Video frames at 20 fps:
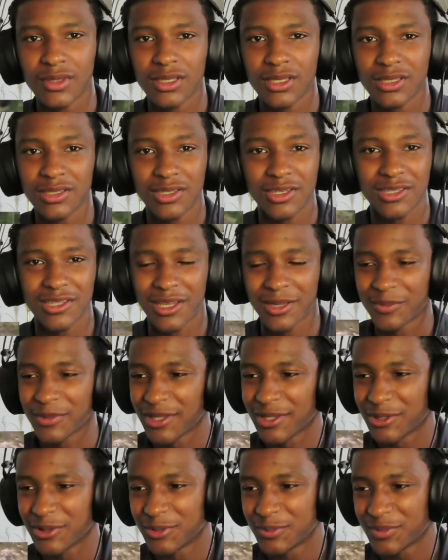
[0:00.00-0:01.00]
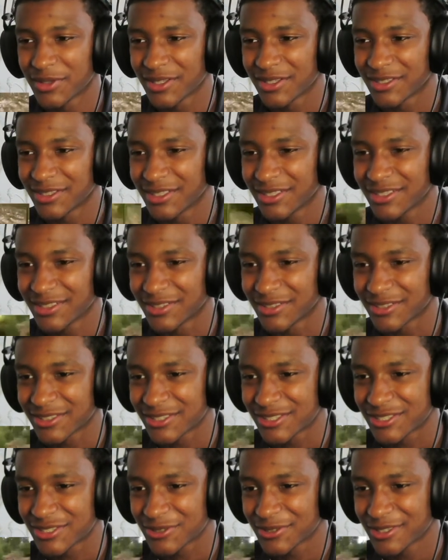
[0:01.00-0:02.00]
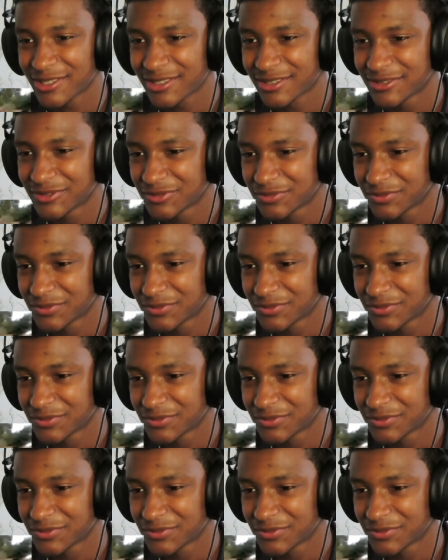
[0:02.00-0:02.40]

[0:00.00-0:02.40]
You looking like my little brother. He looks short.